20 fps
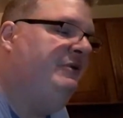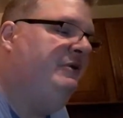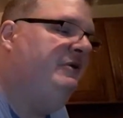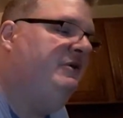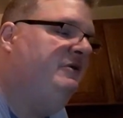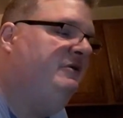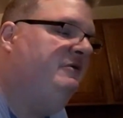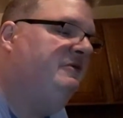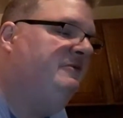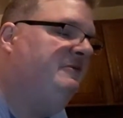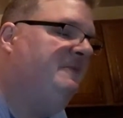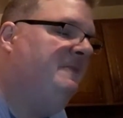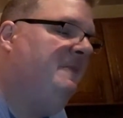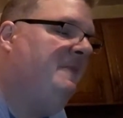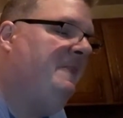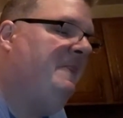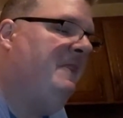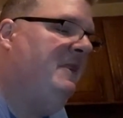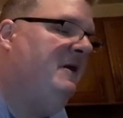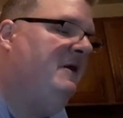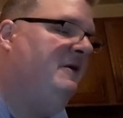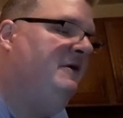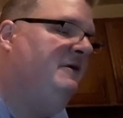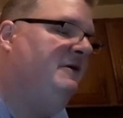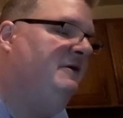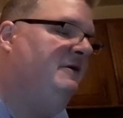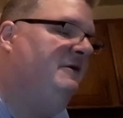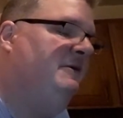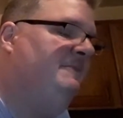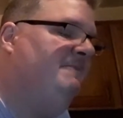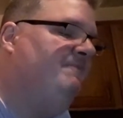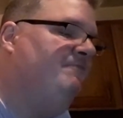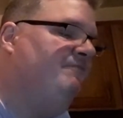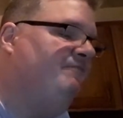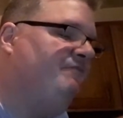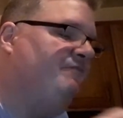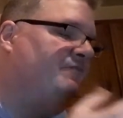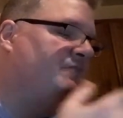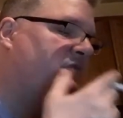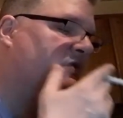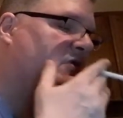5 herniated discs, so